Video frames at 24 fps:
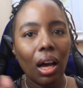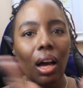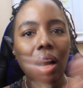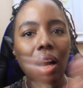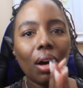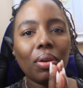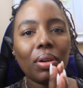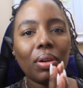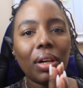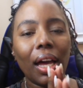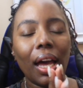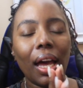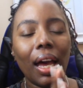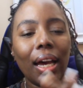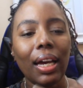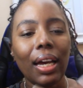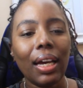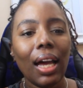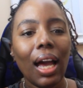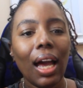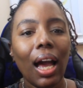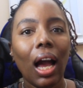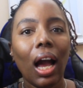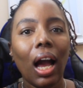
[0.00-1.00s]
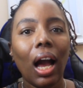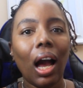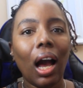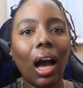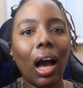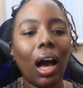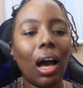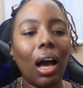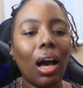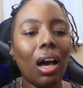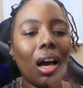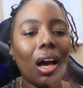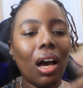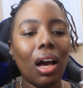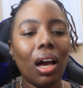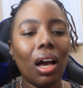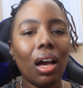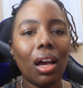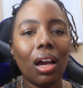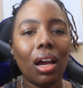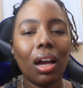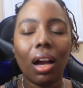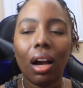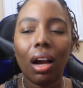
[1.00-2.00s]
Okay,
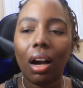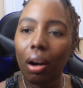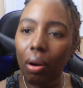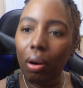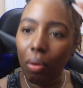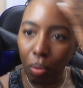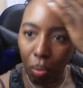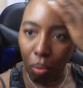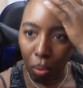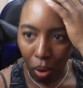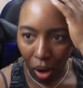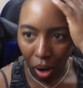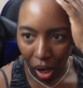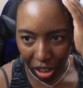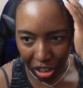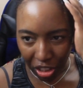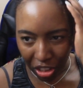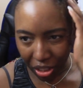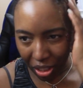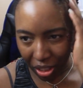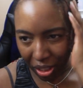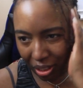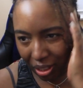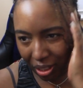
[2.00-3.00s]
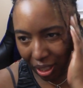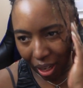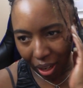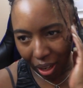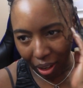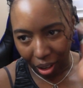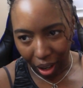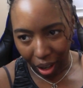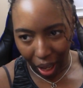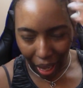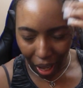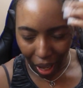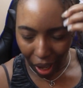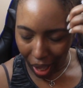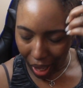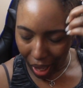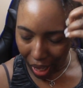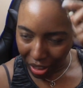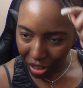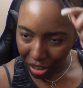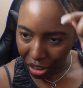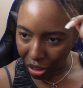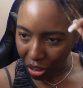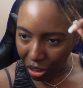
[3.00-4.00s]
I washed this out. I
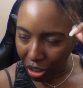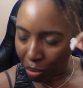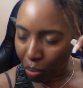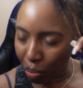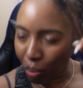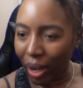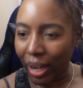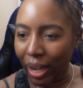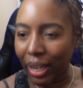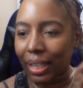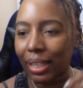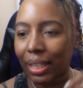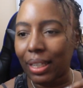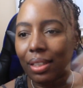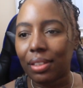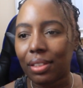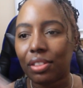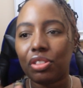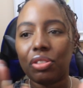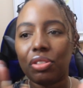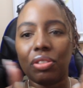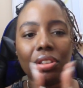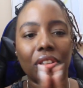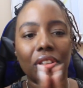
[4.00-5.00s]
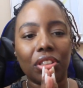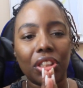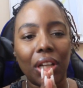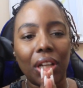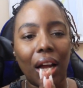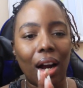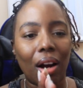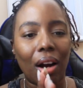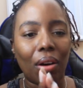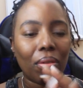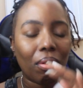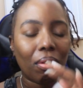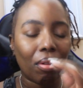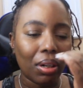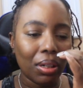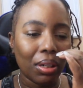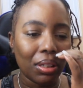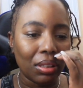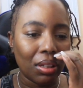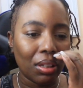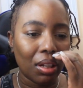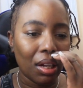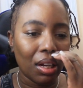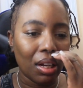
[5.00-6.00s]
actually went into the shower
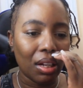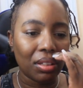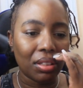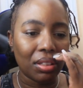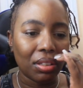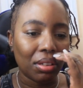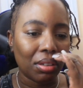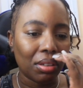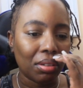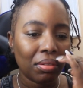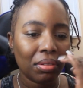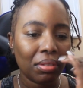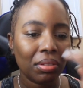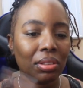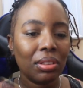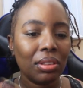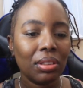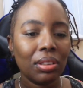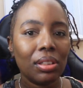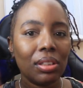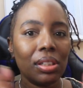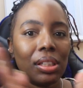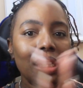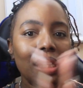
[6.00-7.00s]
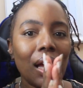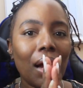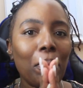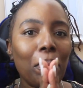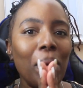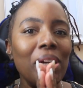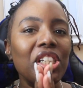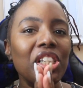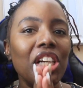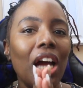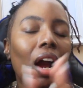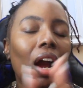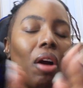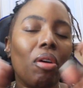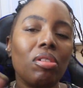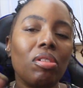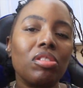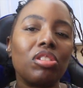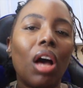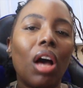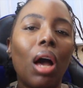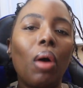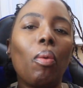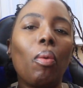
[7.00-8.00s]
because I had to take my shower.
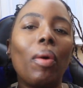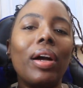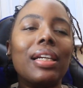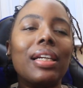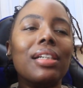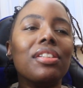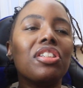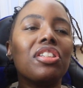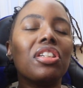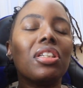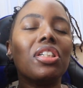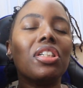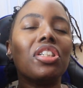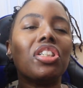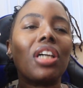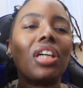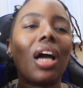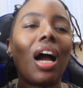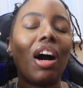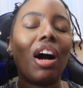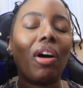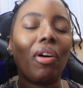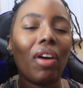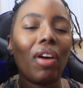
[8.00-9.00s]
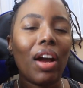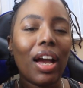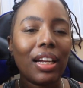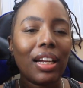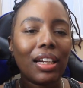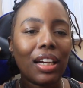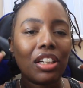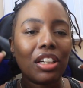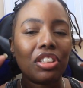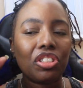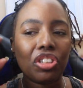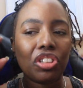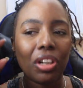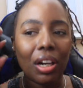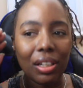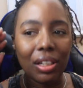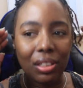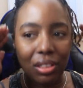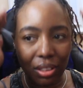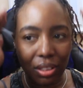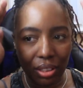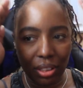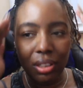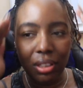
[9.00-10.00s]
So I went into the shower and I
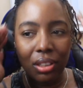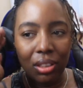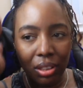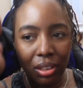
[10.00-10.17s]
just,